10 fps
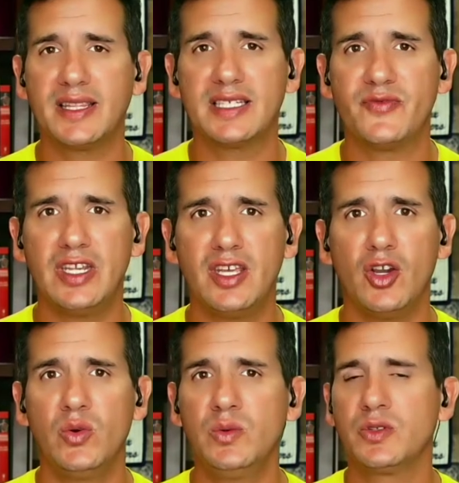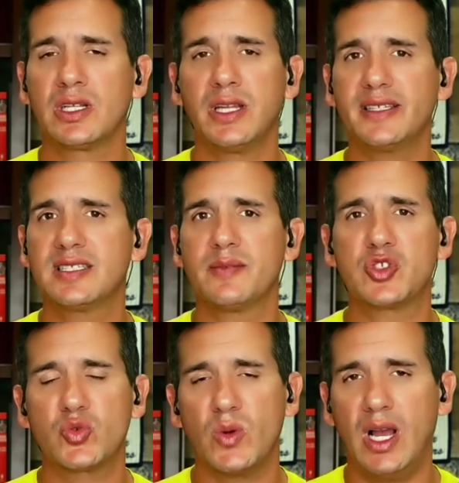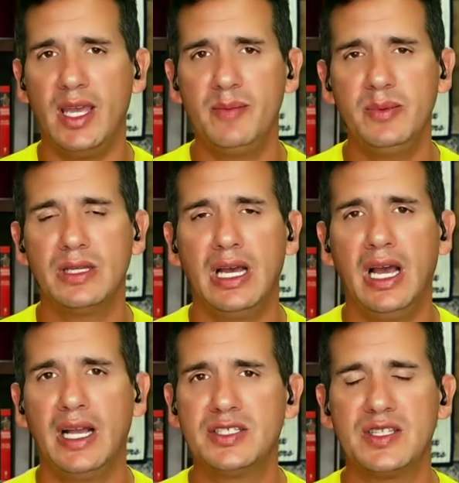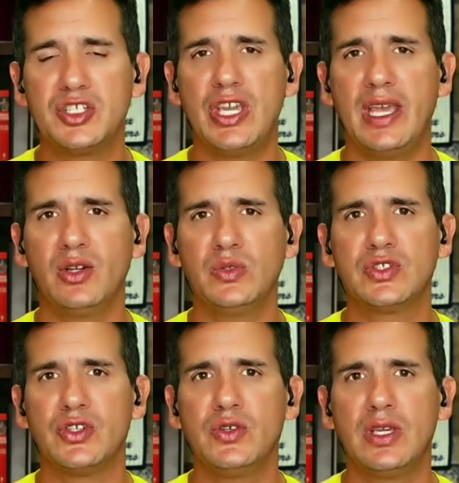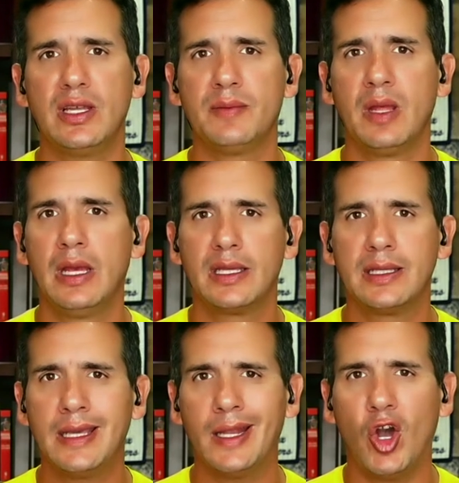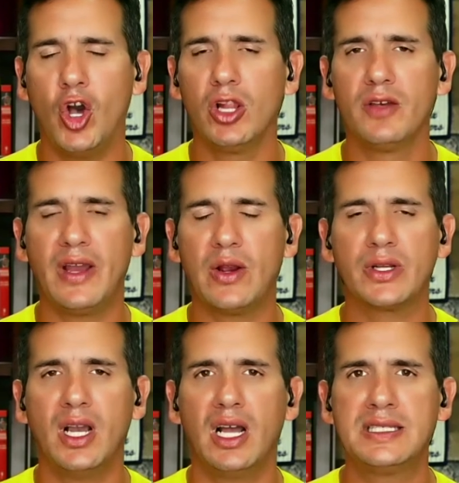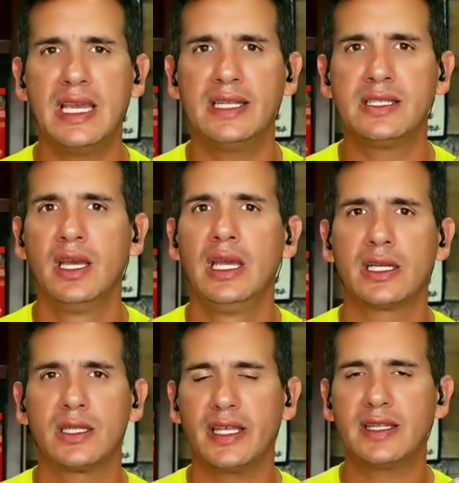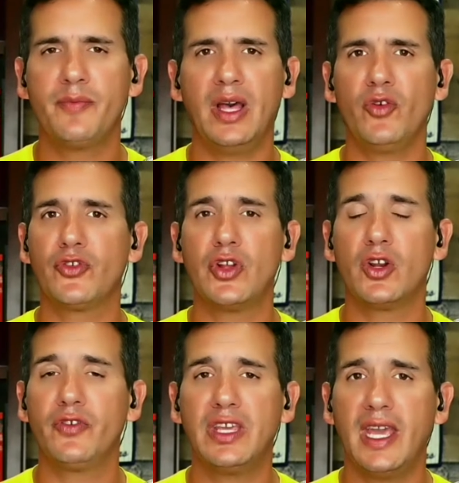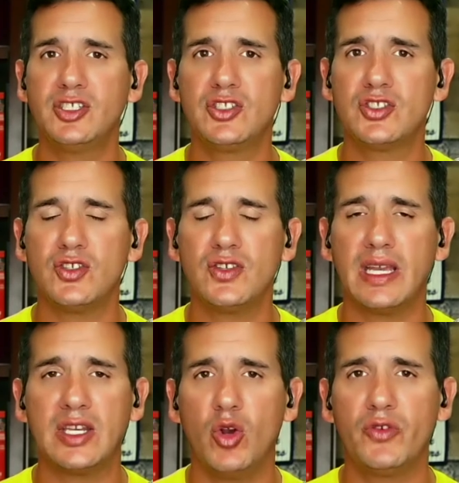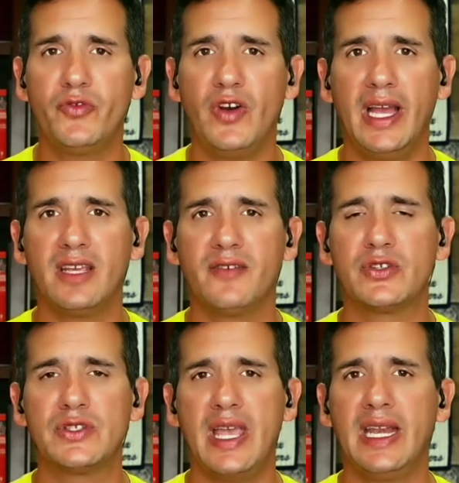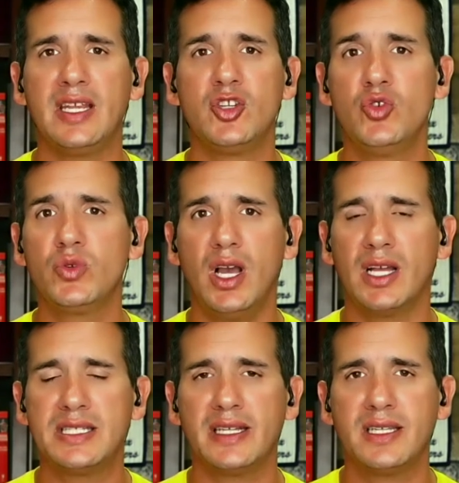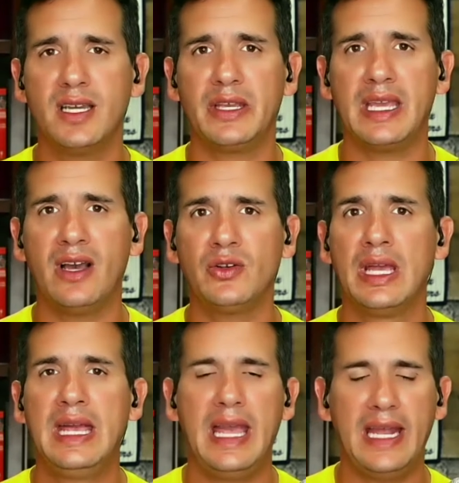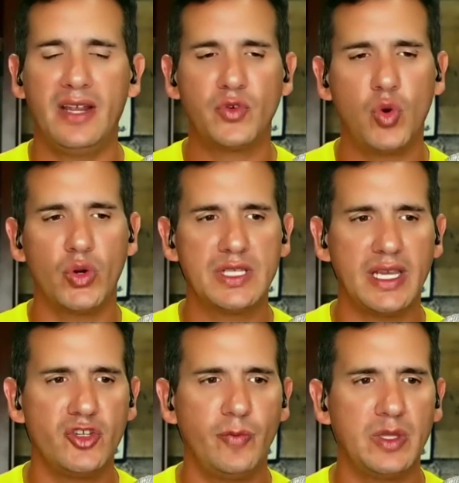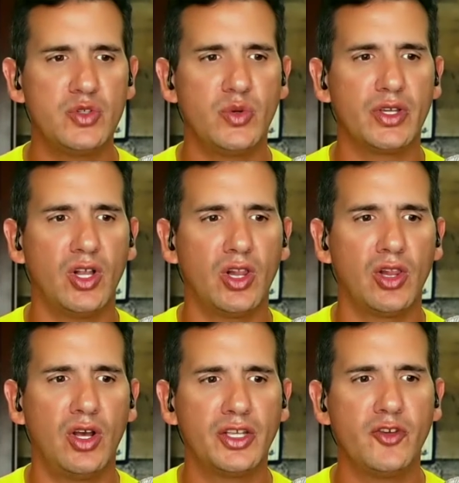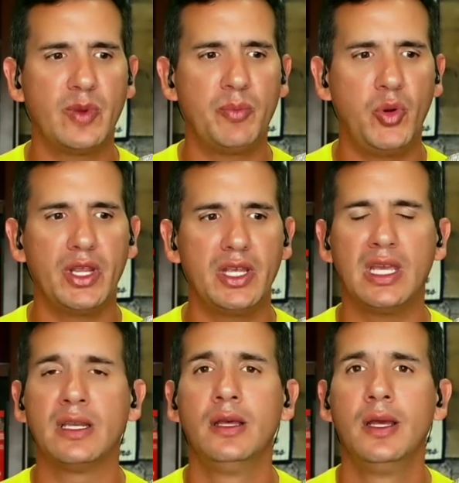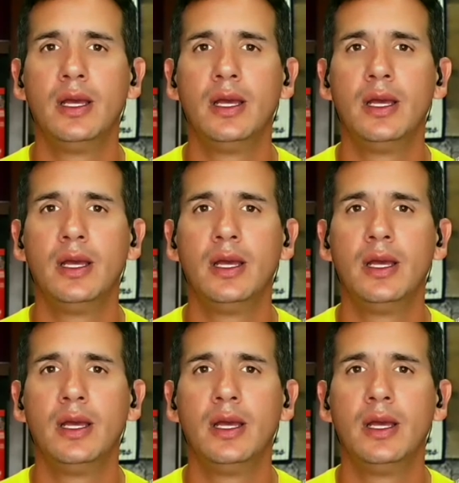this video. Click subscribe to the channel so you can get all of our content. Click the bell for notifications so you get notified if there's any new content coming out. And of course, as you've been doing all along, you've been putting in